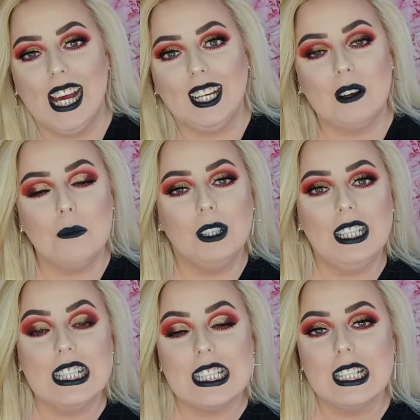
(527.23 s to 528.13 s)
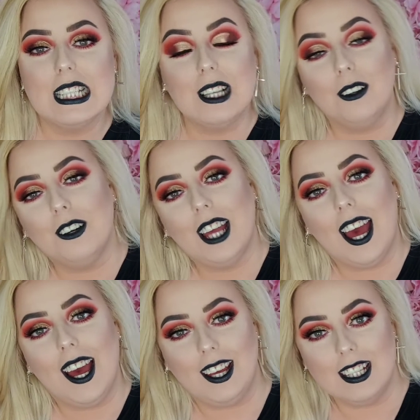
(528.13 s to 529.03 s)
that completes this look,
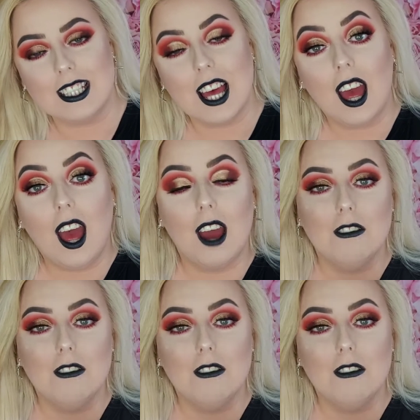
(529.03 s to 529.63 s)
guys. I